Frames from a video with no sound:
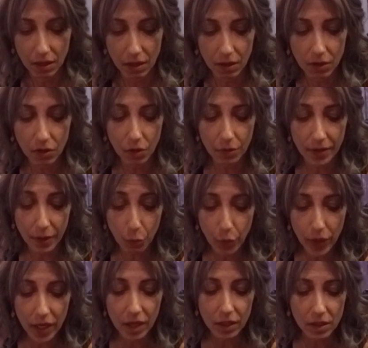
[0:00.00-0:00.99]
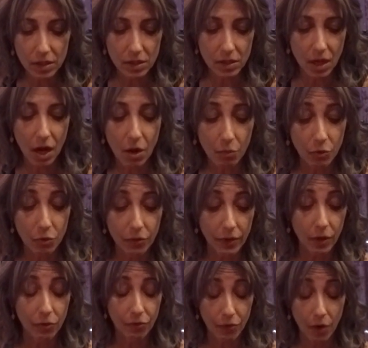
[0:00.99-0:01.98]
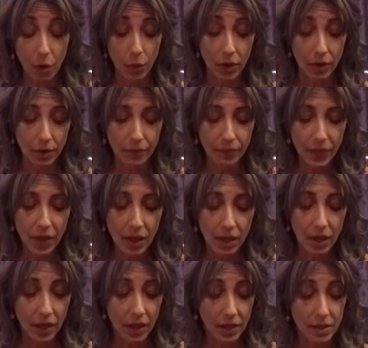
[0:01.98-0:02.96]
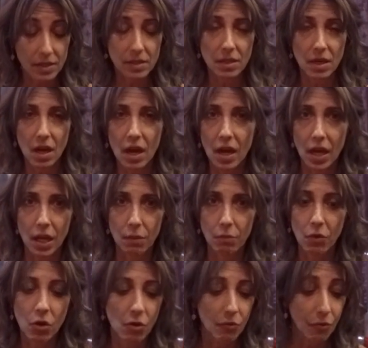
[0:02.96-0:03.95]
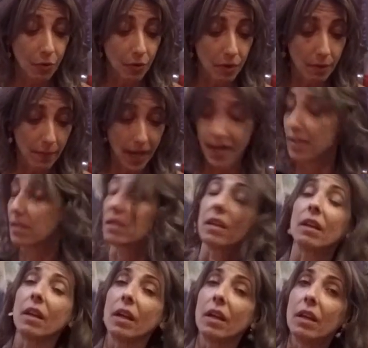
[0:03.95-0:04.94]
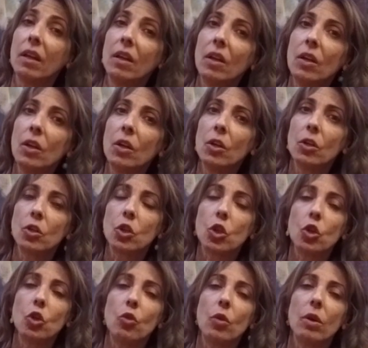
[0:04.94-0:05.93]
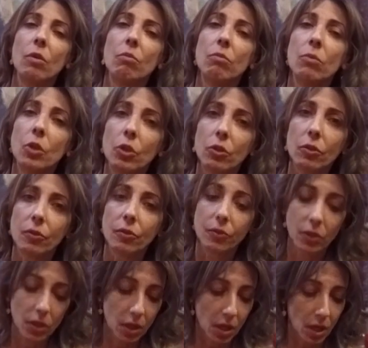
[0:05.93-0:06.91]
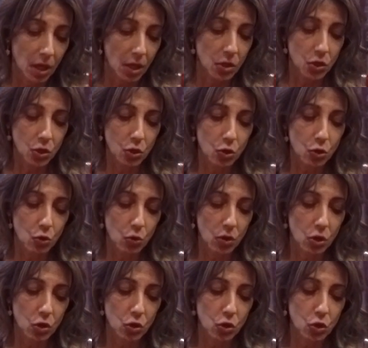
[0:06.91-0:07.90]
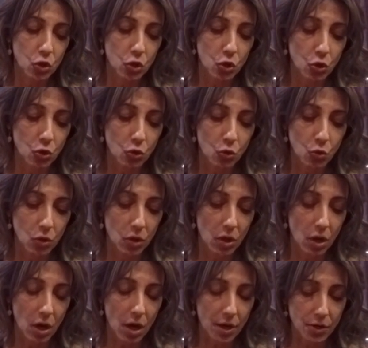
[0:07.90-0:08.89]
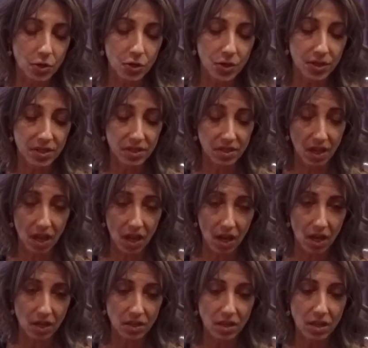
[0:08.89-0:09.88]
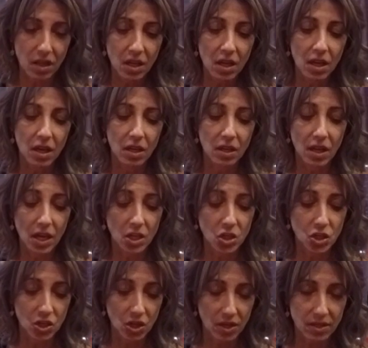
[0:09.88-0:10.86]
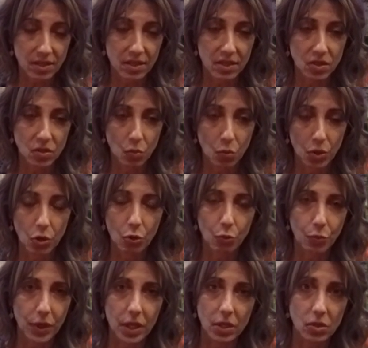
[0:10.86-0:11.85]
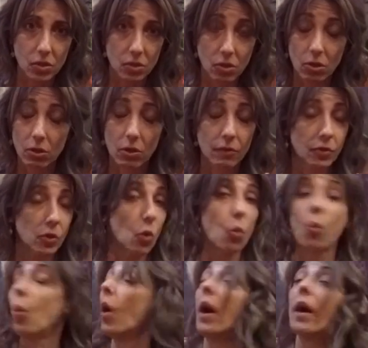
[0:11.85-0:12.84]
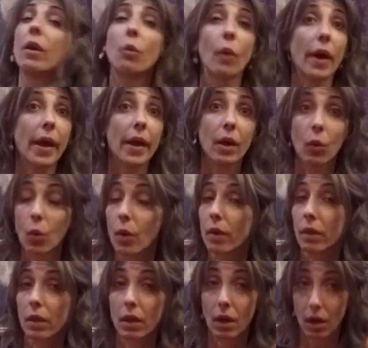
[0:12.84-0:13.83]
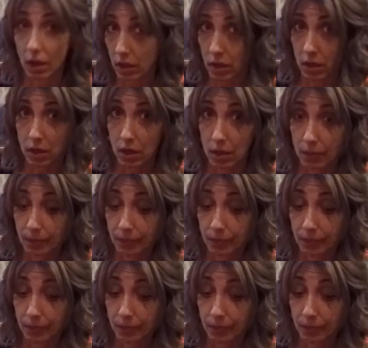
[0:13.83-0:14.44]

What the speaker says: The wheel is now moving forward. It is time for the masculine to move, to understand that justice will be served one way or the other.